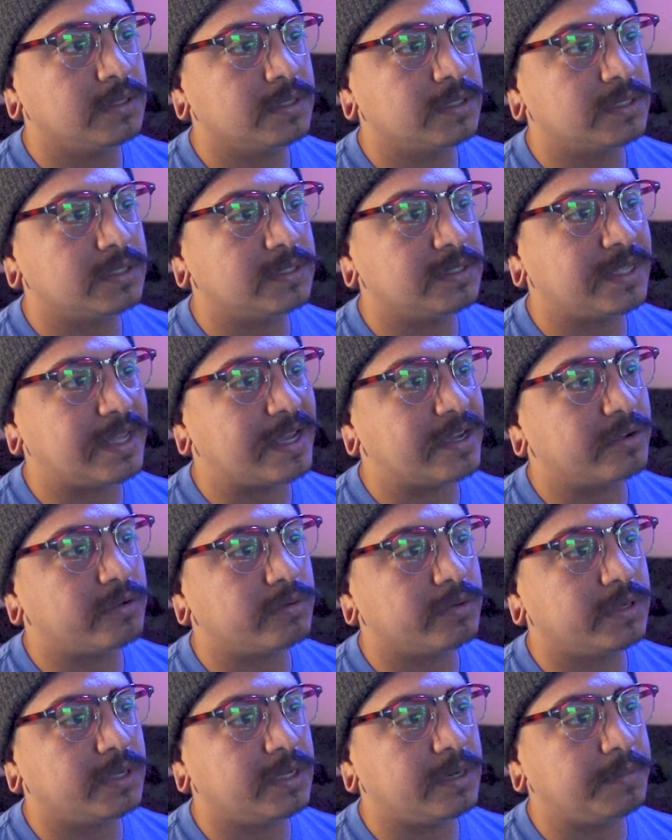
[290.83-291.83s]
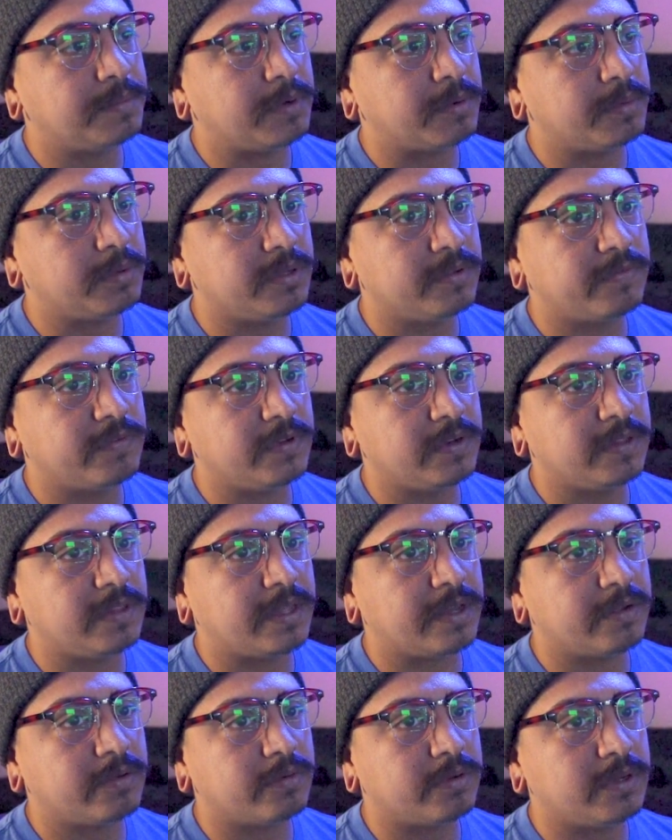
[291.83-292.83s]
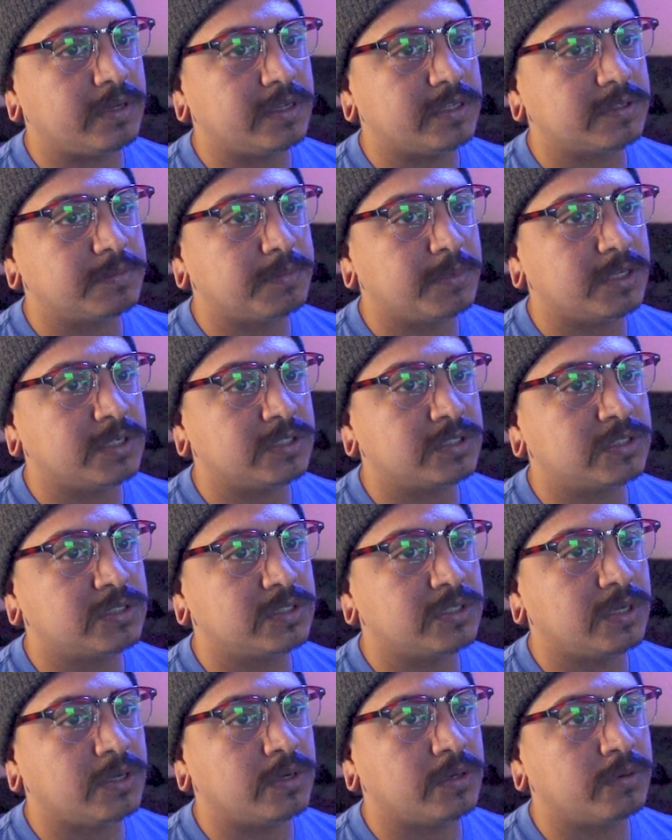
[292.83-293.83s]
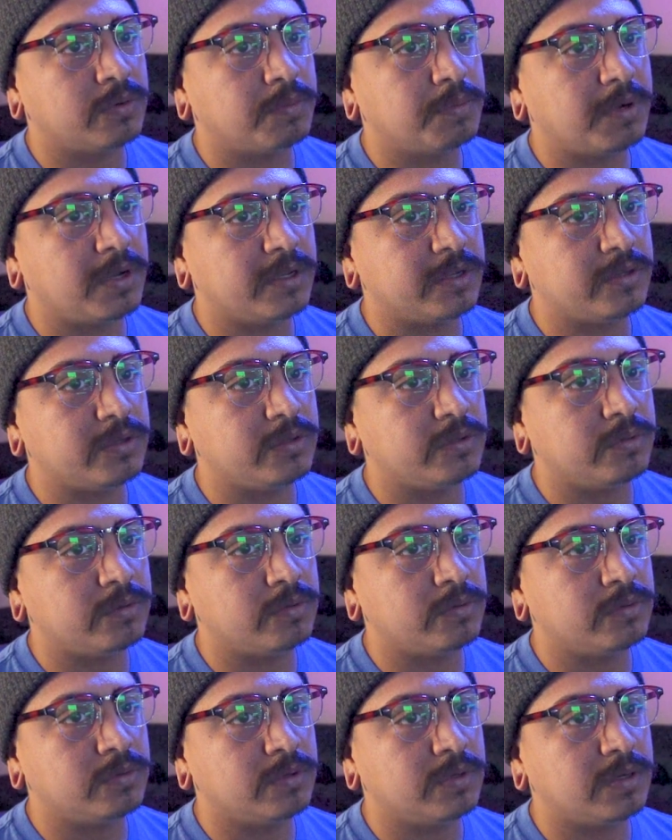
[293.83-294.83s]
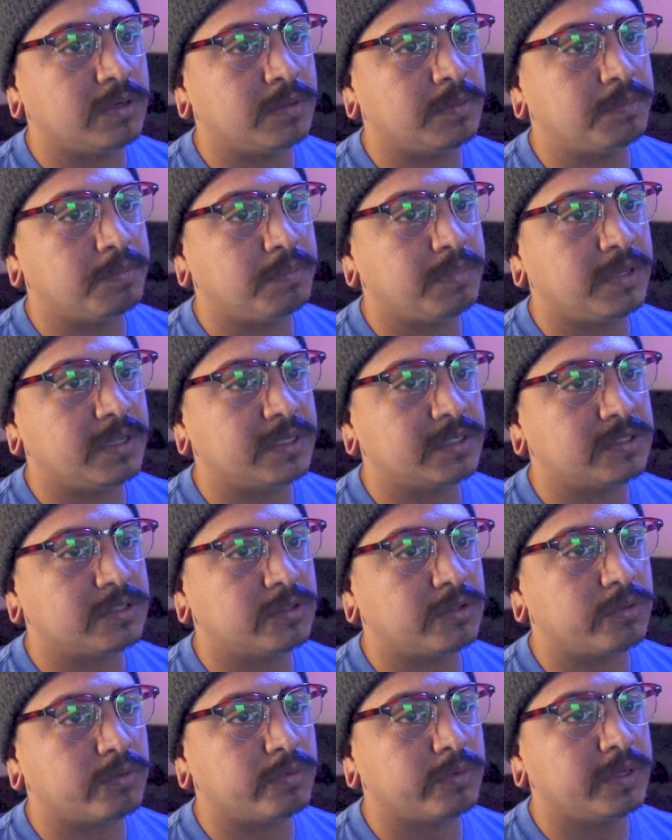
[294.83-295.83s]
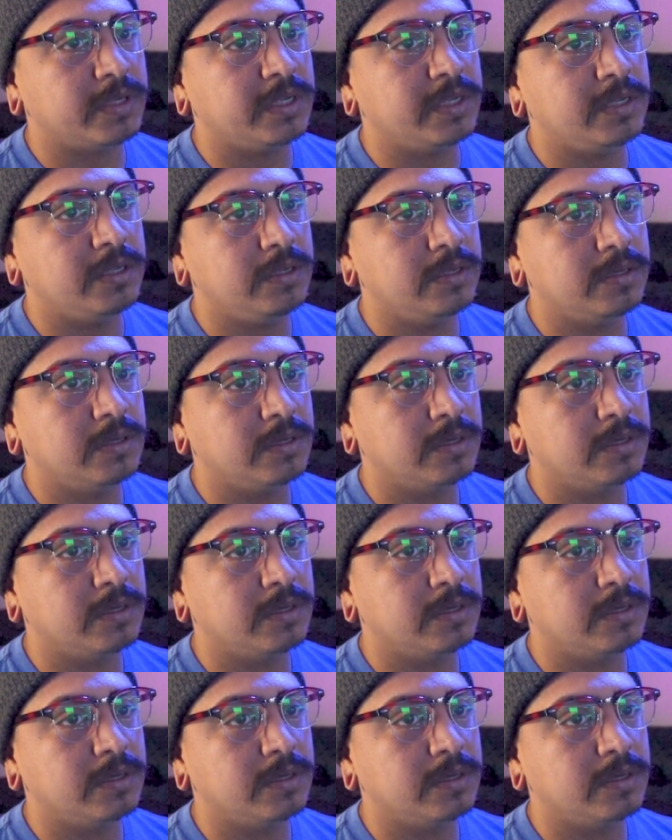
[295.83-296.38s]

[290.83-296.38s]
because that green, I'm not really feeling that green as much. So we'll probably do a +3